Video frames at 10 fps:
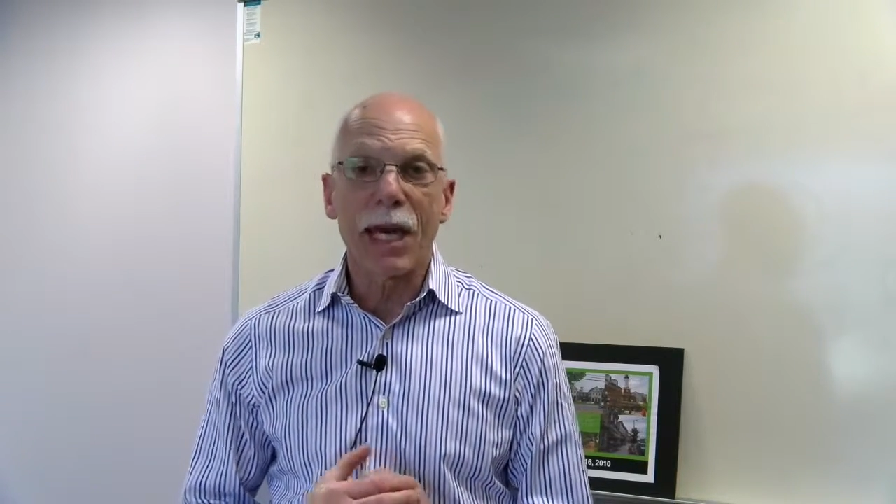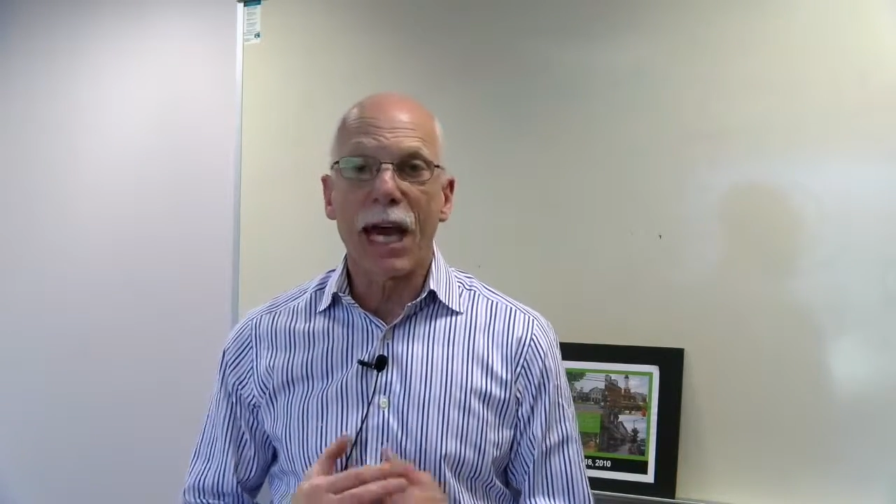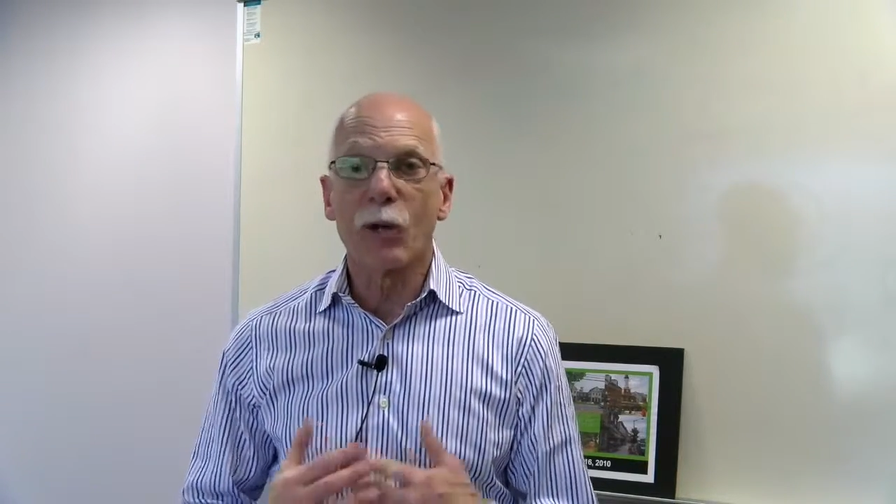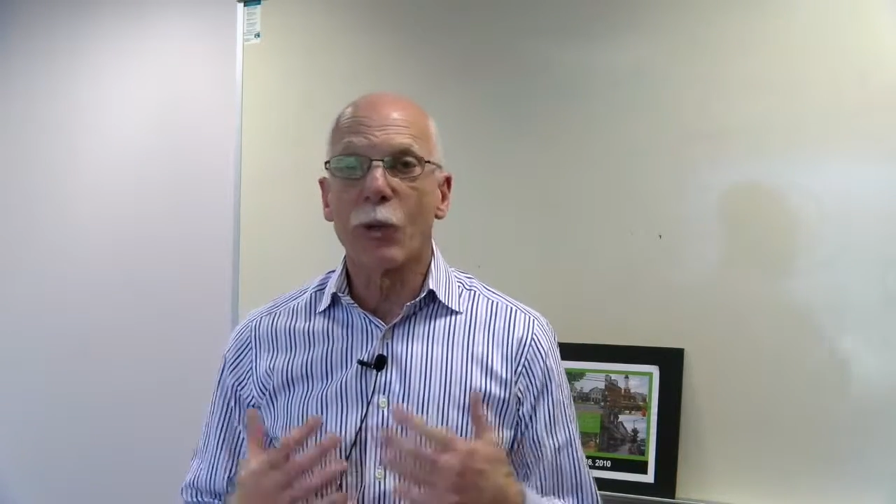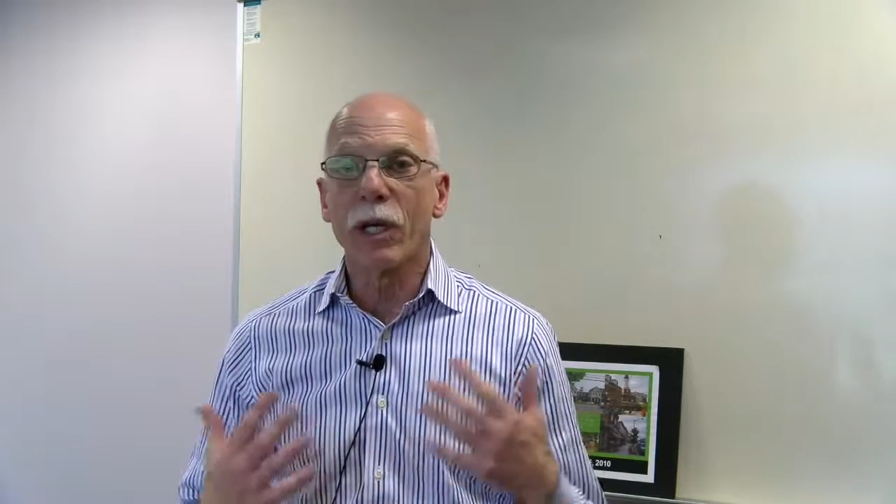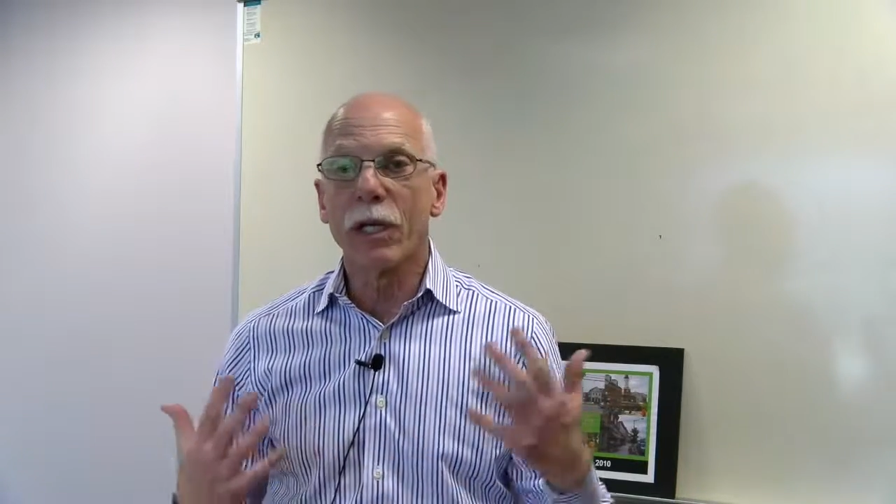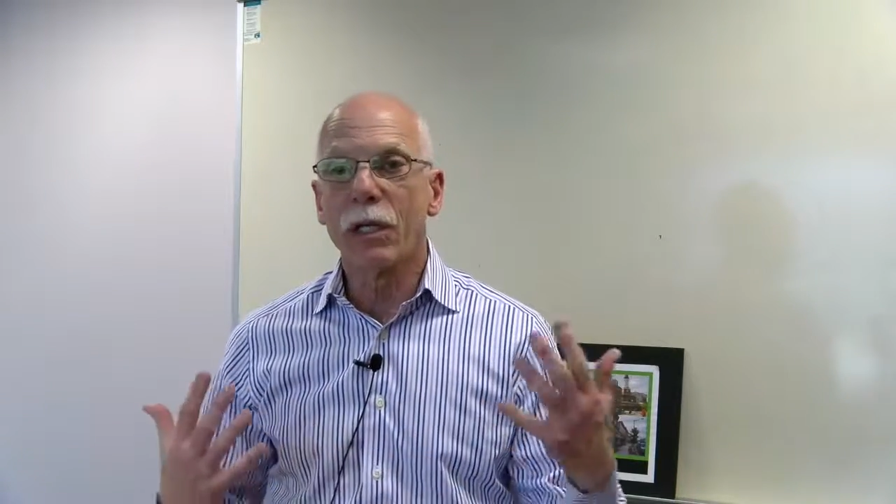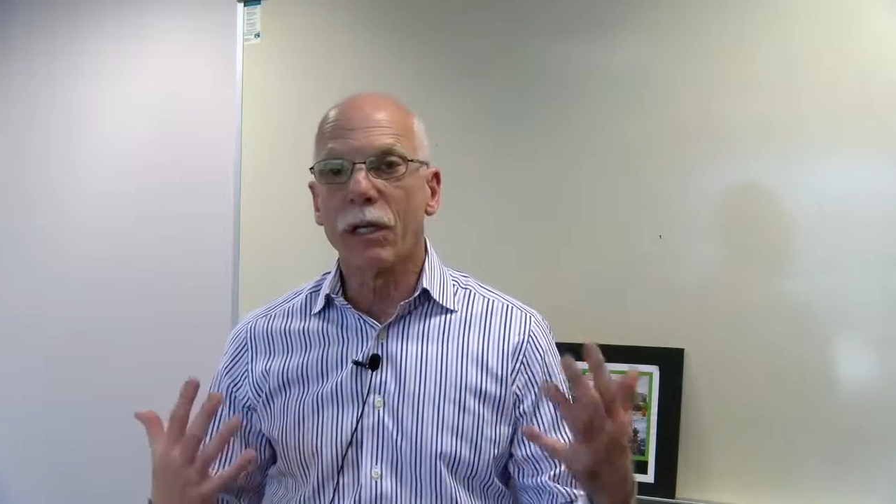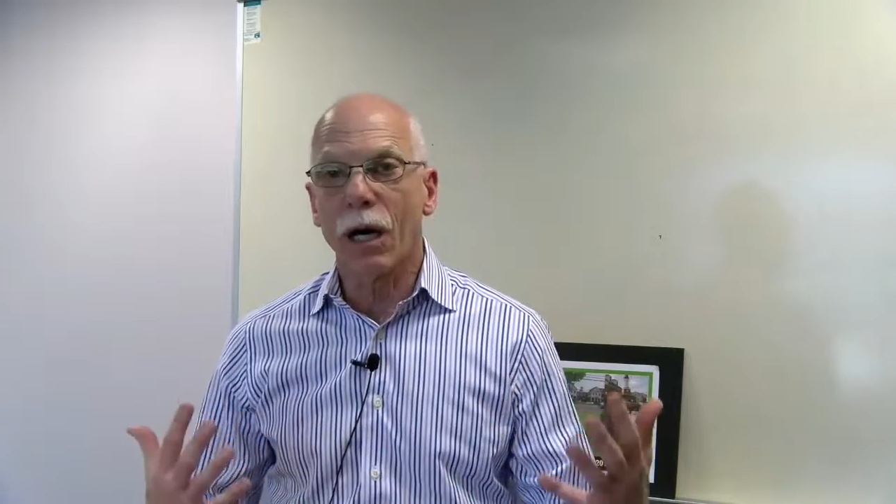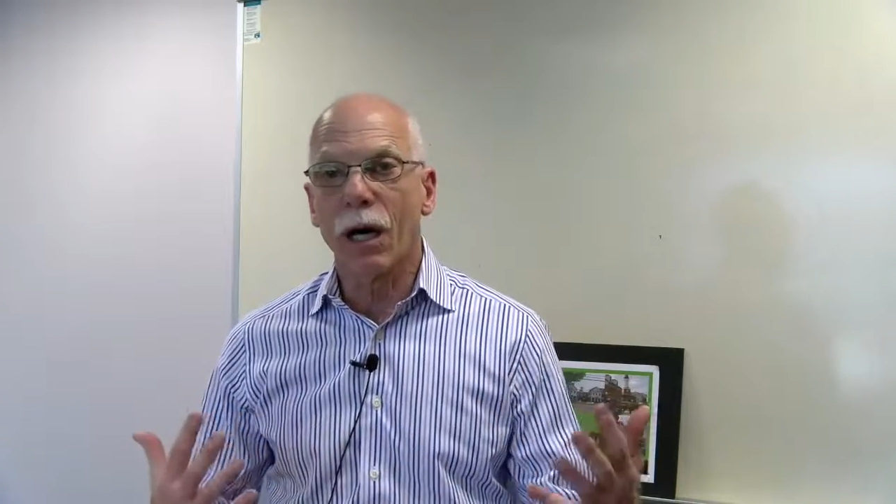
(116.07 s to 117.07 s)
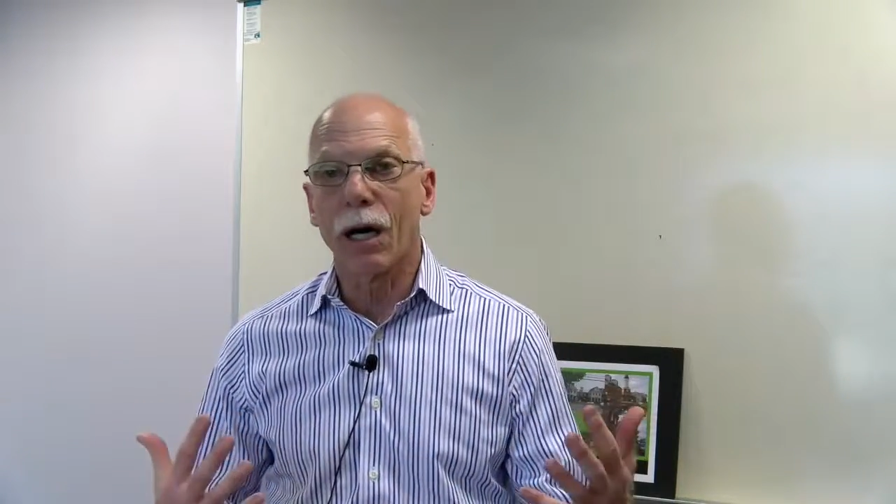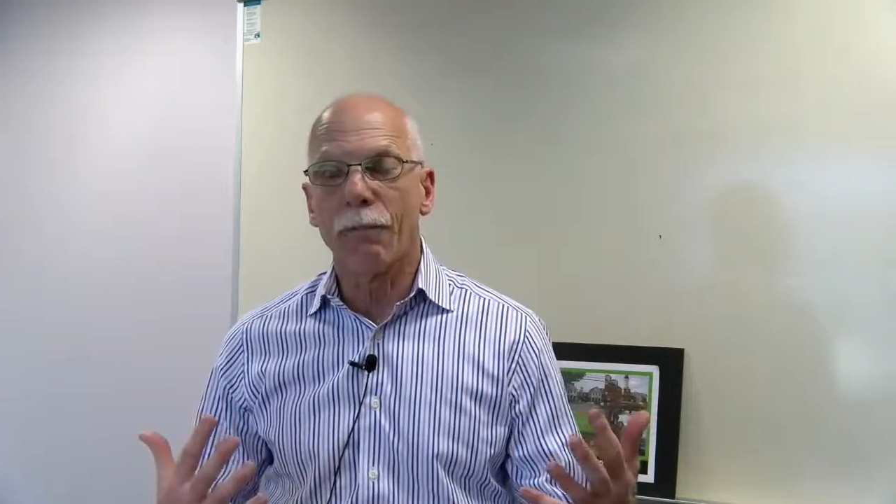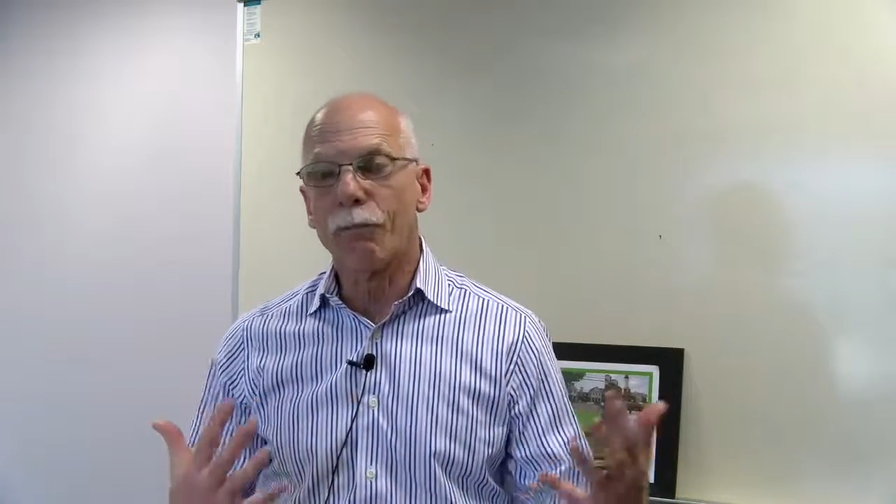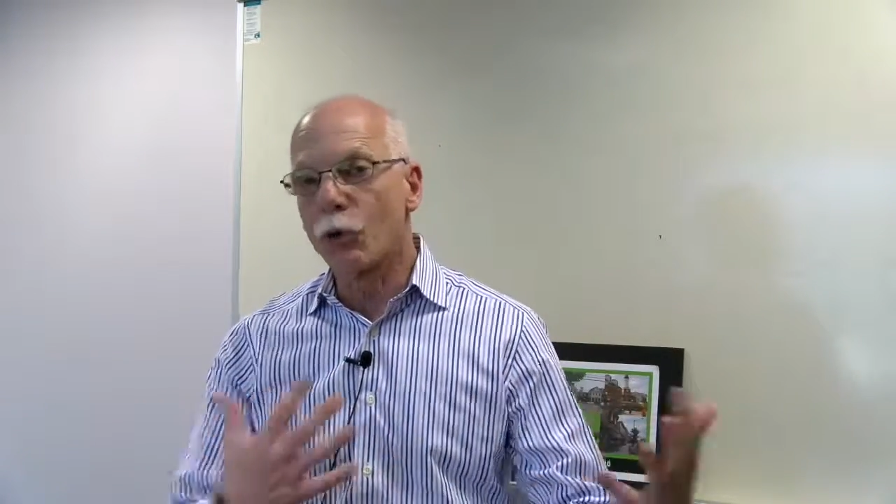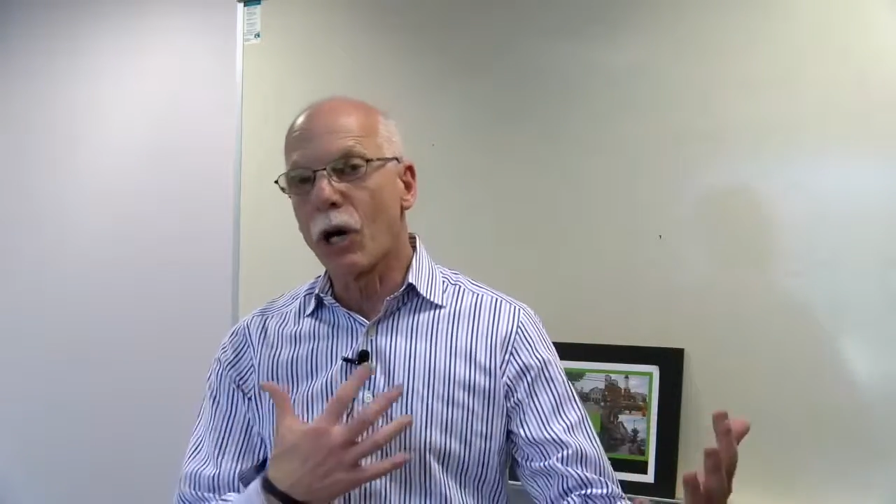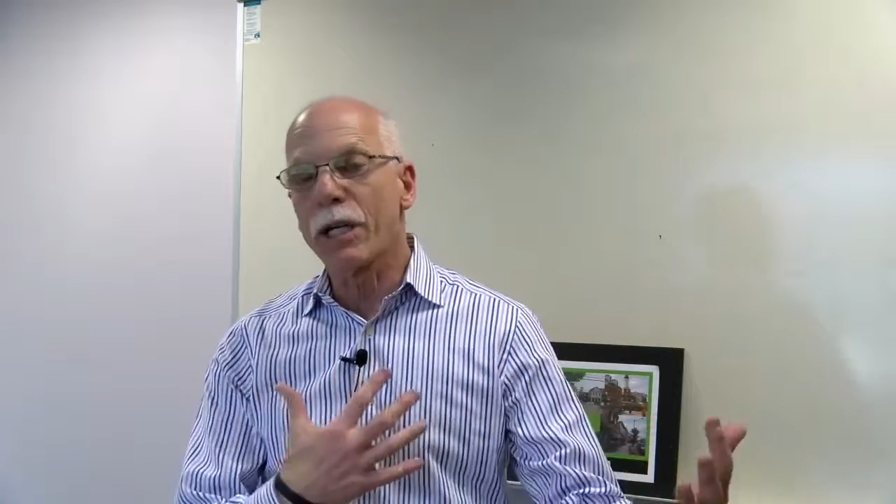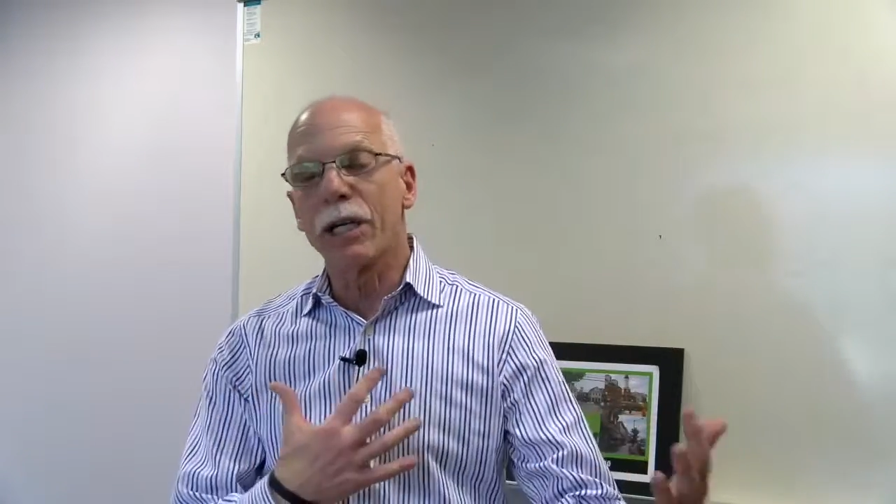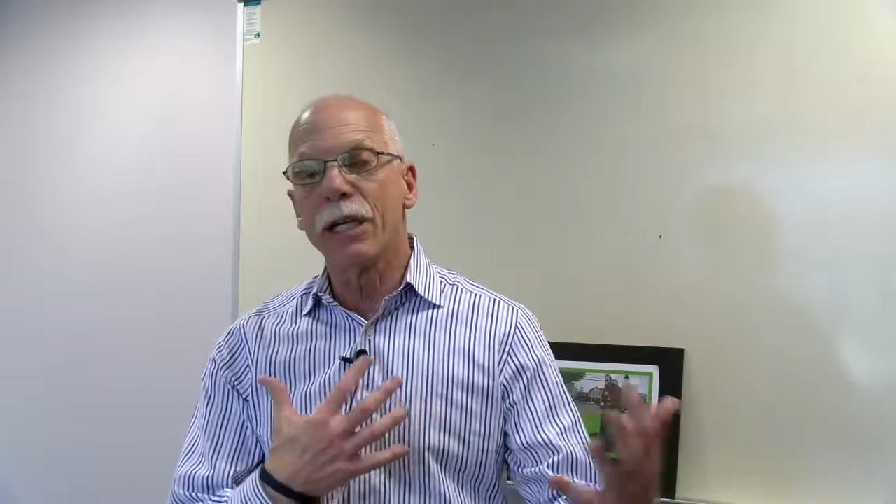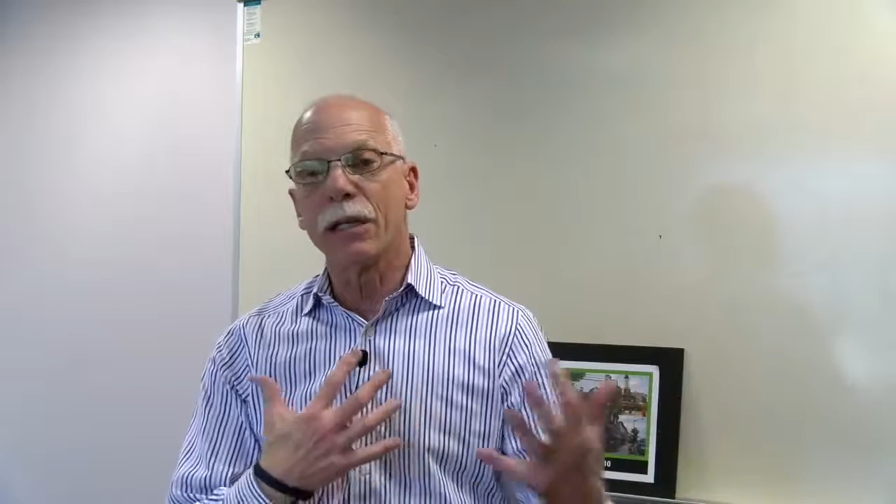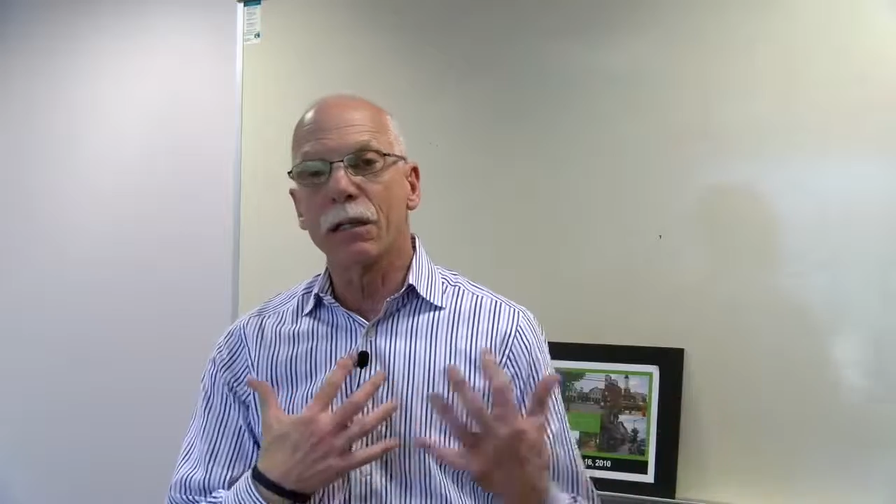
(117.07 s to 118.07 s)
and we brought
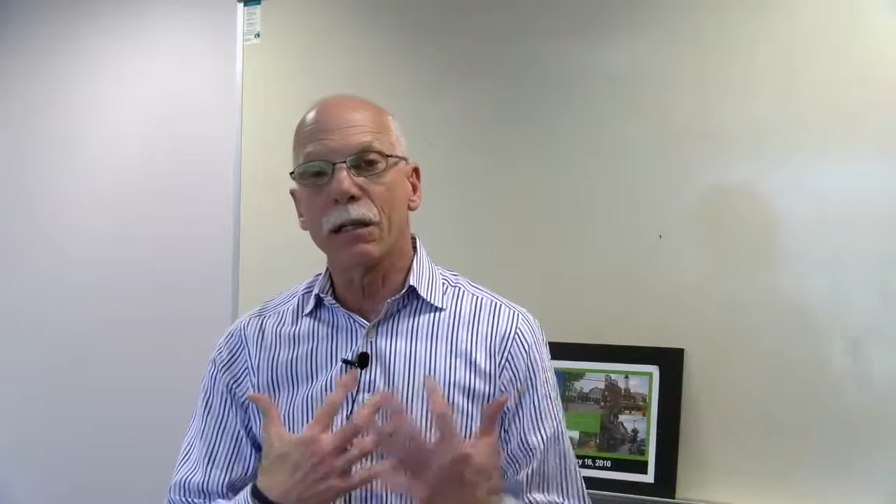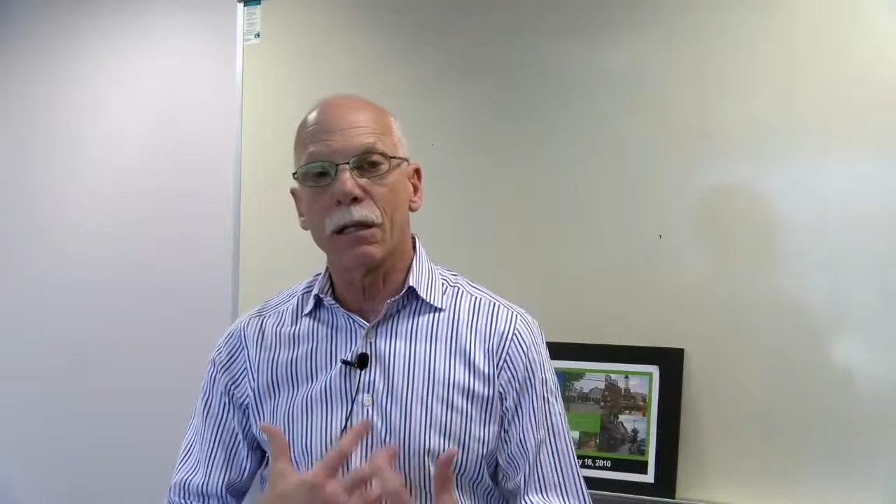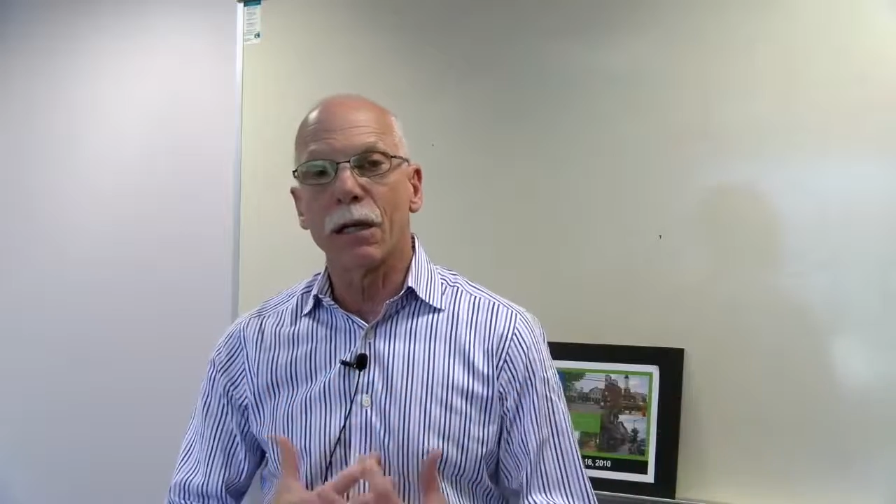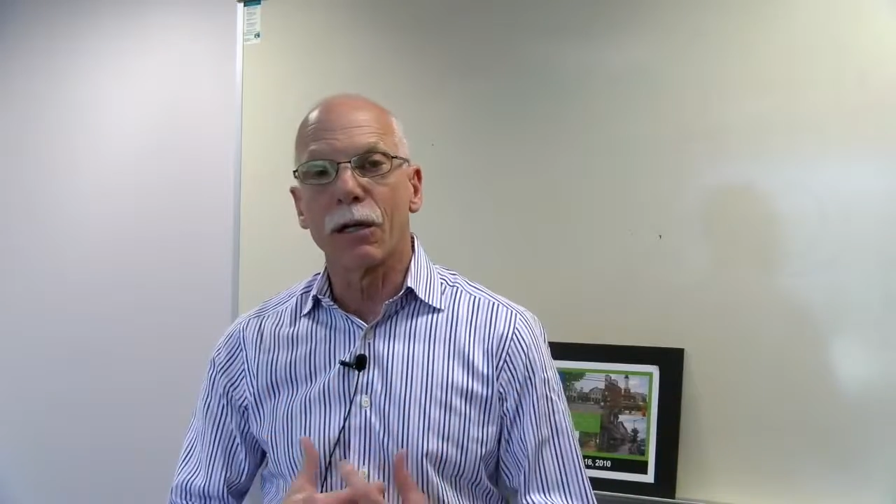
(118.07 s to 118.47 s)
in